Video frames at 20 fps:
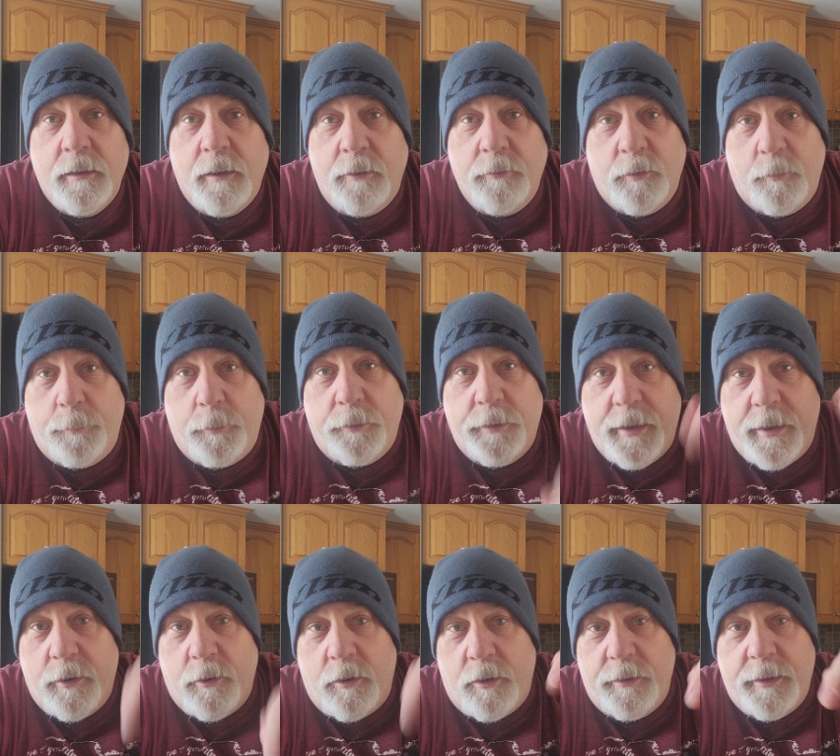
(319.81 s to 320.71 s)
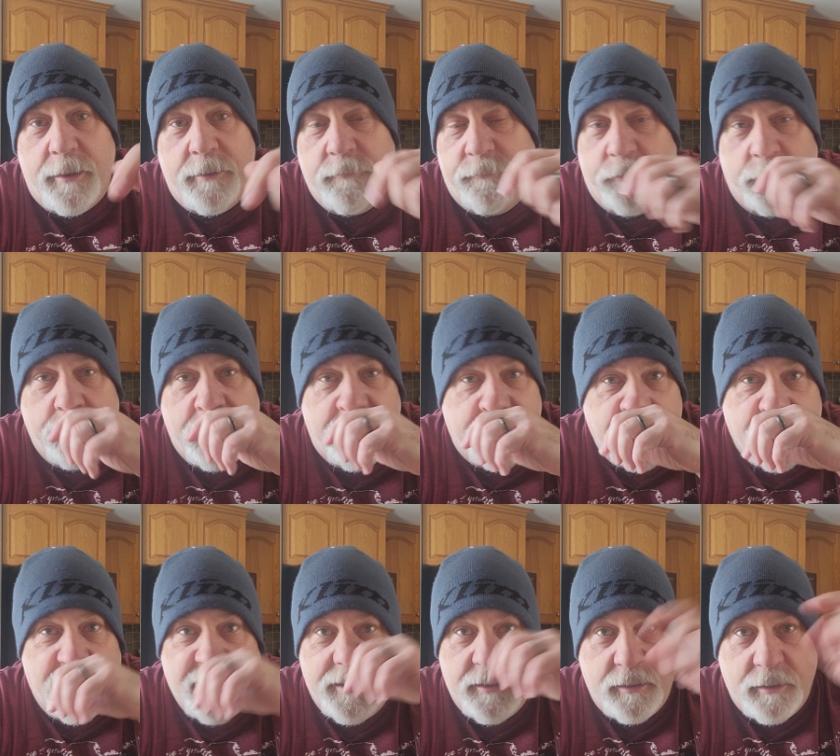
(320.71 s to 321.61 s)
I'll pull that all that
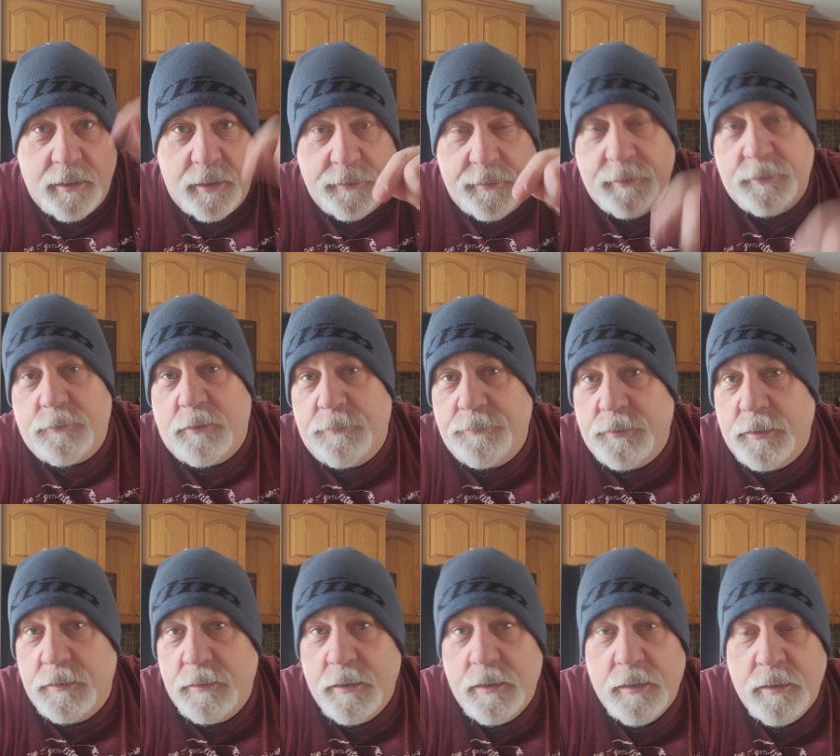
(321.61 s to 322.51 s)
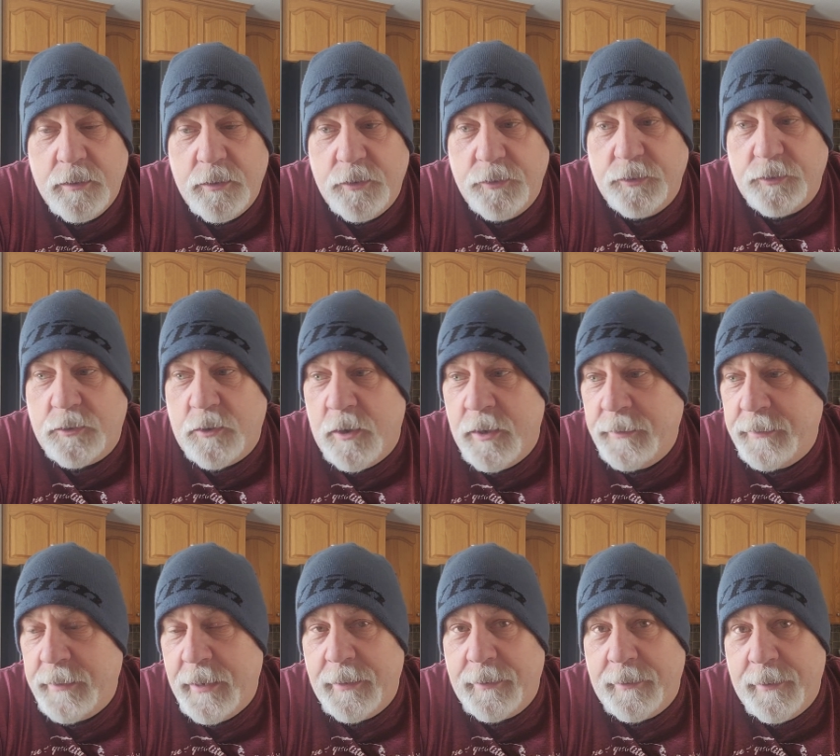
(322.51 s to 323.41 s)
information in the uh, description. You just
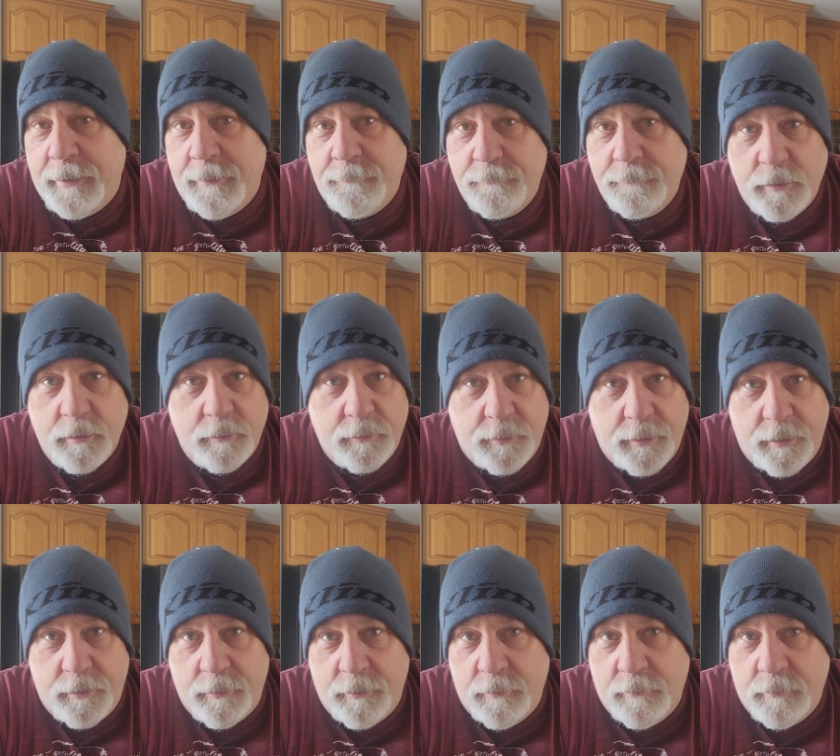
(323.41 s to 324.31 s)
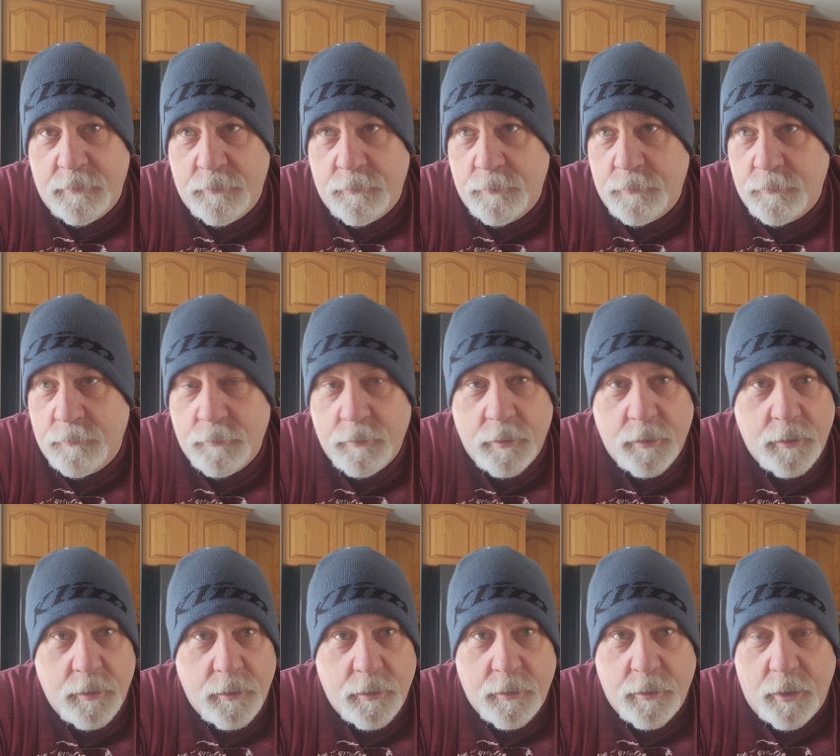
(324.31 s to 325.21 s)
contact him. He'll get you
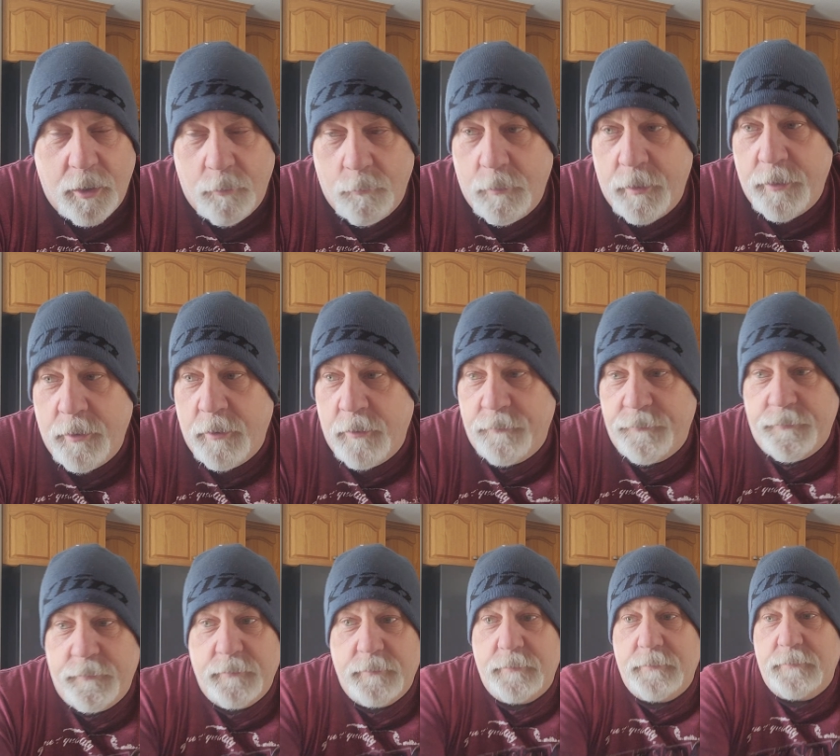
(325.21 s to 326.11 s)
a one-off